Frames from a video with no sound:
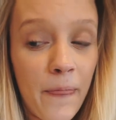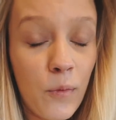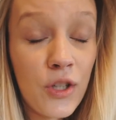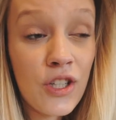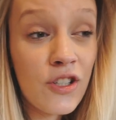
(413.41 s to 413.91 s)

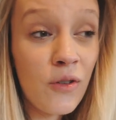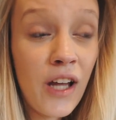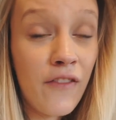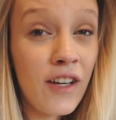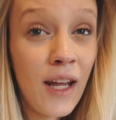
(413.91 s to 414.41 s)
We just don't
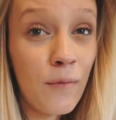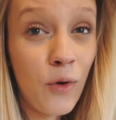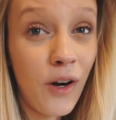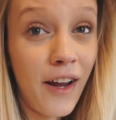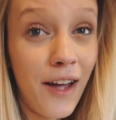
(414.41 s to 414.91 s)
have a name
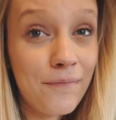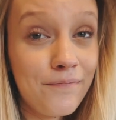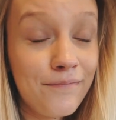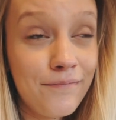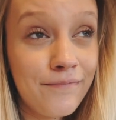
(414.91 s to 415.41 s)
for it yet,
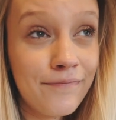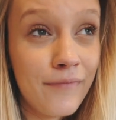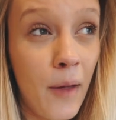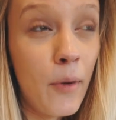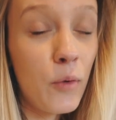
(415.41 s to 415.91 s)

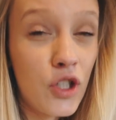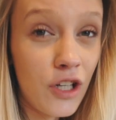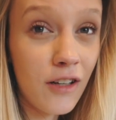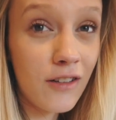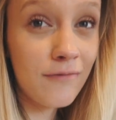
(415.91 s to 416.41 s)
but we
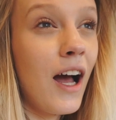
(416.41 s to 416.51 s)
should.